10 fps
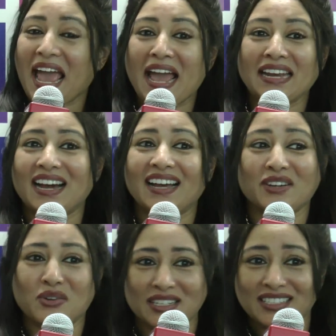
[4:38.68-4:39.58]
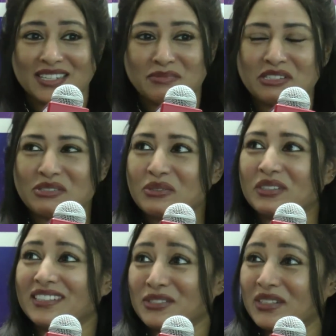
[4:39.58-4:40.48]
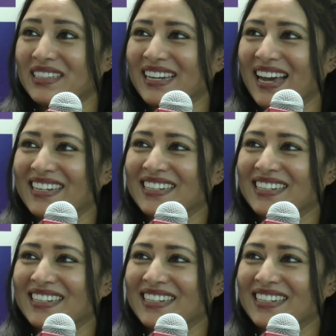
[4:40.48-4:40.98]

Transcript: And I called Mansoor 2 in the night,